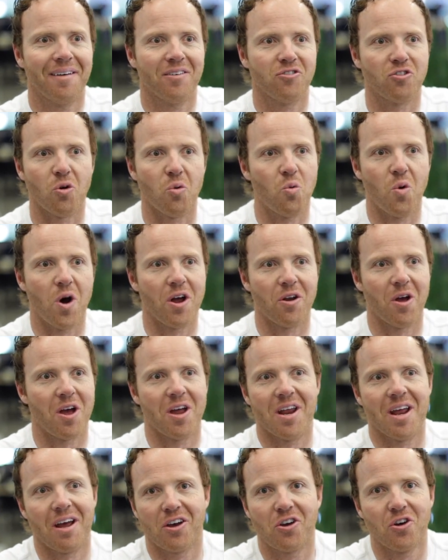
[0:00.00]
So what
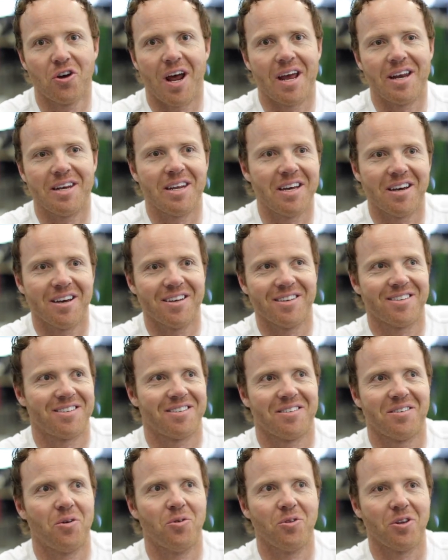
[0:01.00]
a good idea is
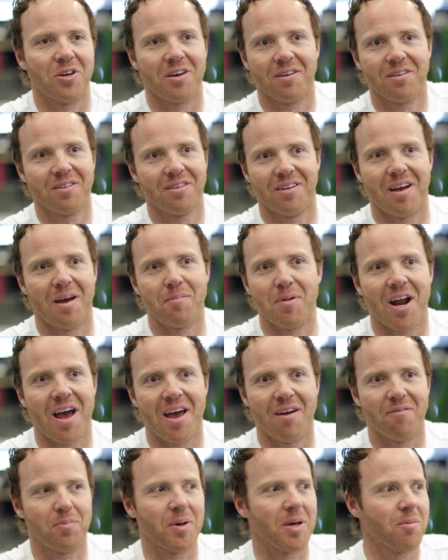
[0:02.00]
only, I
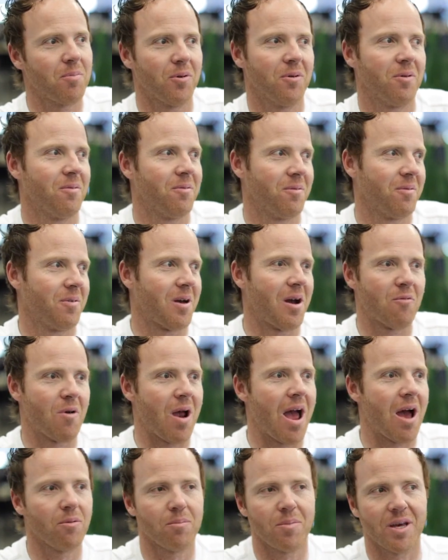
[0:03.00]
have people
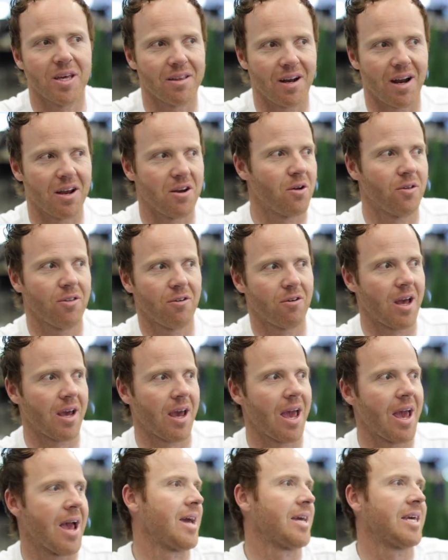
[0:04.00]
around me that I know, they're like,
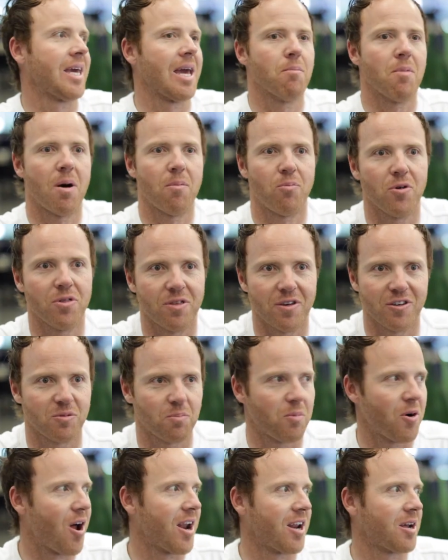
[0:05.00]
hey, I came up with this
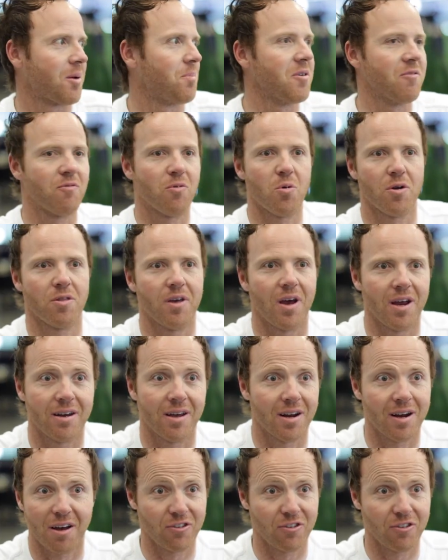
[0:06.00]
product before they did.